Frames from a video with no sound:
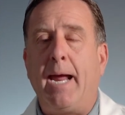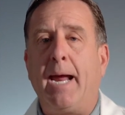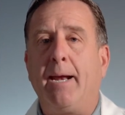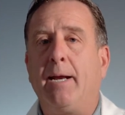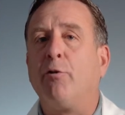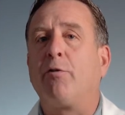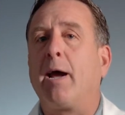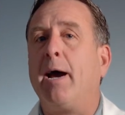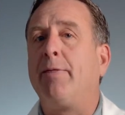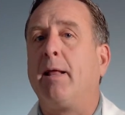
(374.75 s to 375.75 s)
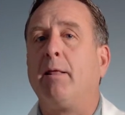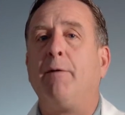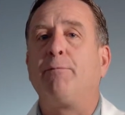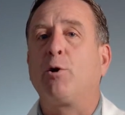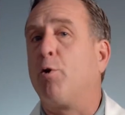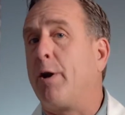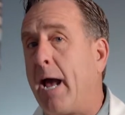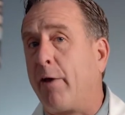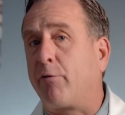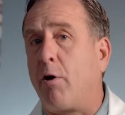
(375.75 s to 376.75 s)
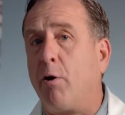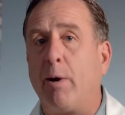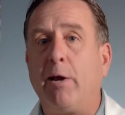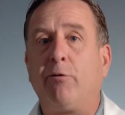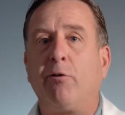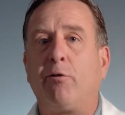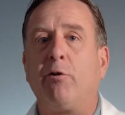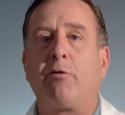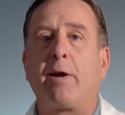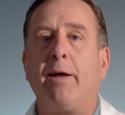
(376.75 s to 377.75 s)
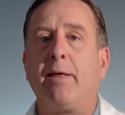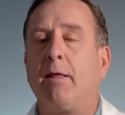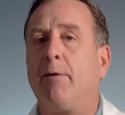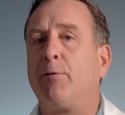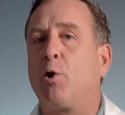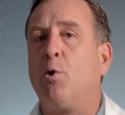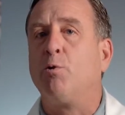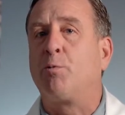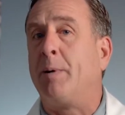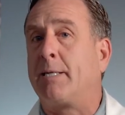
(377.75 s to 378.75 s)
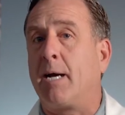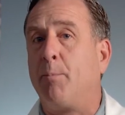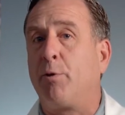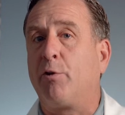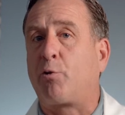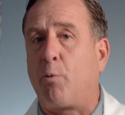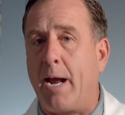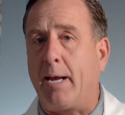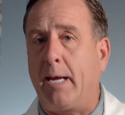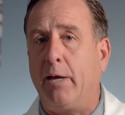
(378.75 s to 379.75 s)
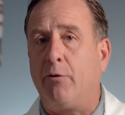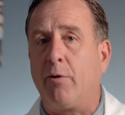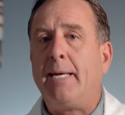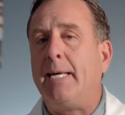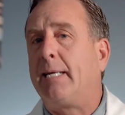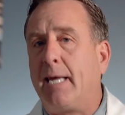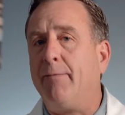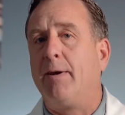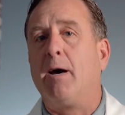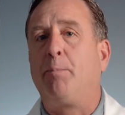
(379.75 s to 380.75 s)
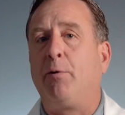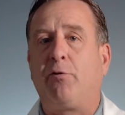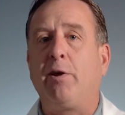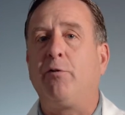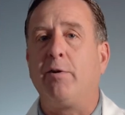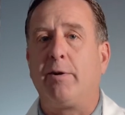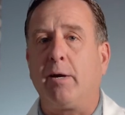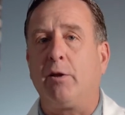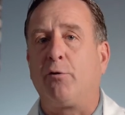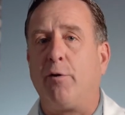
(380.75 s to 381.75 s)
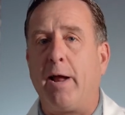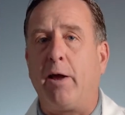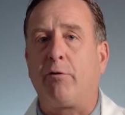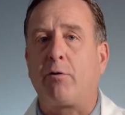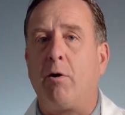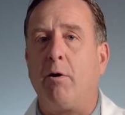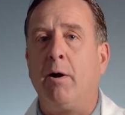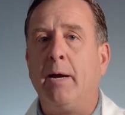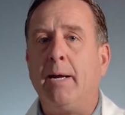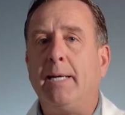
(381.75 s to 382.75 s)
And here's a guy that loved to go to NASCAR races. Here's a guy that loved to go spend time with his grandkids. He had given up his season tickets for NASCAR.